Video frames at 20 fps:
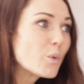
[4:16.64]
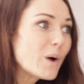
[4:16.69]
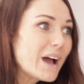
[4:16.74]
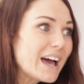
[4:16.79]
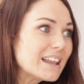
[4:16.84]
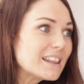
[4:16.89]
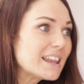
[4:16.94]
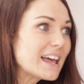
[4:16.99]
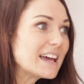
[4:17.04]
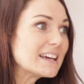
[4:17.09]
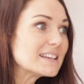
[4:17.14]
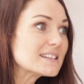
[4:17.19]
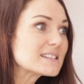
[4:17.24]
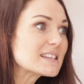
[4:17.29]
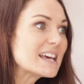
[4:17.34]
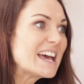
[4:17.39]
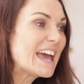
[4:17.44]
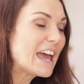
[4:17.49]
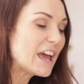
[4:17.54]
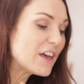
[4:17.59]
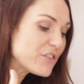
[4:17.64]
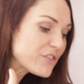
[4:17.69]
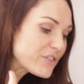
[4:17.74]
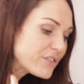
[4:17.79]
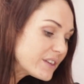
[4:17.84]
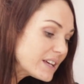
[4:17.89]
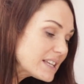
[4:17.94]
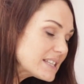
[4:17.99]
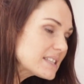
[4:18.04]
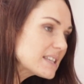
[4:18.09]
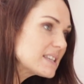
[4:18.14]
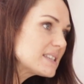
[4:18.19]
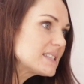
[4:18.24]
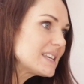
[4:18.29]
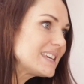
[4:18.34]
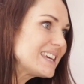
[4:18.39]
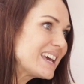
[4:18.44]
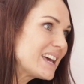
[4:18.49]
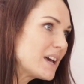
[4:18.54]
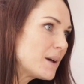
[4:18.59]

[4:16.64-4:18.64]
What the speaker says: well as, and this is the